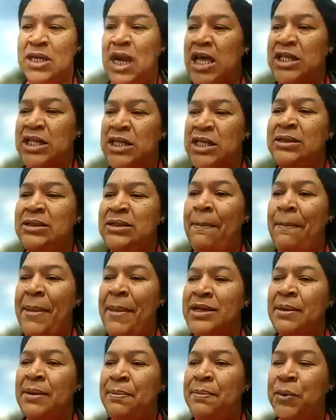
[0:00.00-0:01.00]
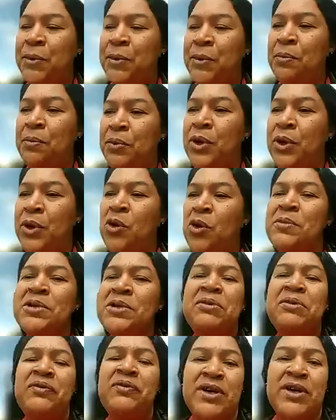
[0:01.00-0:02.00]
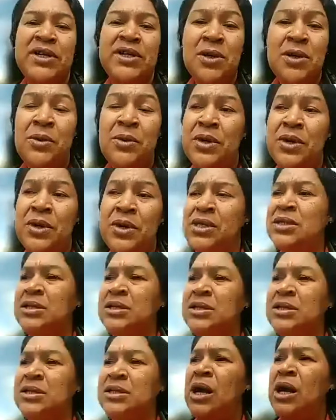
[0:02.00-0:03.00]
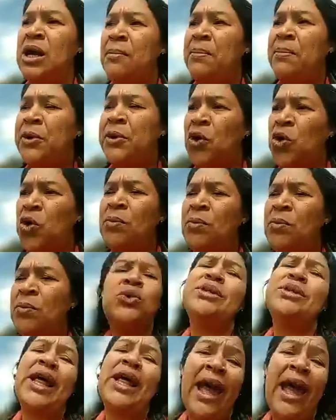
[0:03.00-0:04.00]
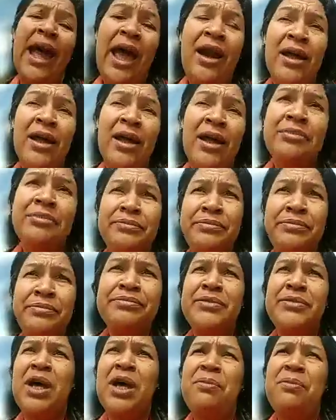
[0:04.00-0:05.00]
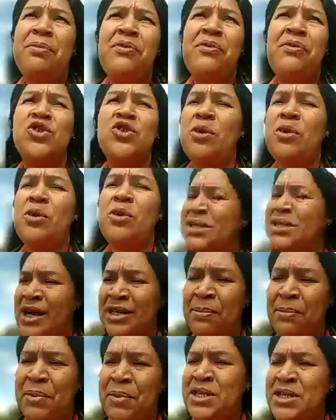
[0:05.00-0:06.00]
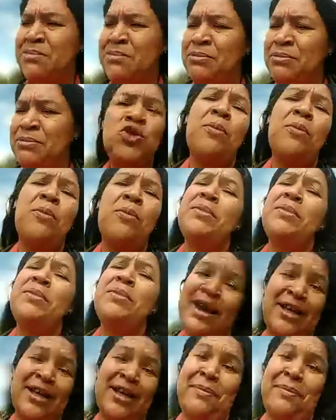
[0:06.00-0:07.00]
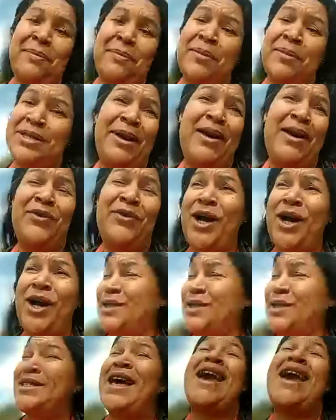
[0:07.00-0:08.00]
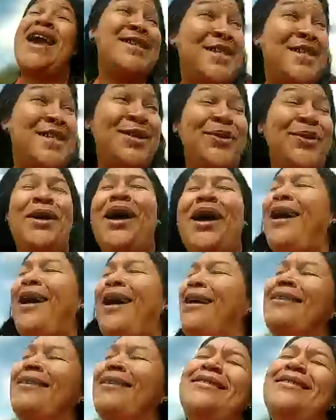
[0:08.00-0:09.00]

So being a woman is difficult. It is difficult to occupy spaces. We still go through tutorship and censorship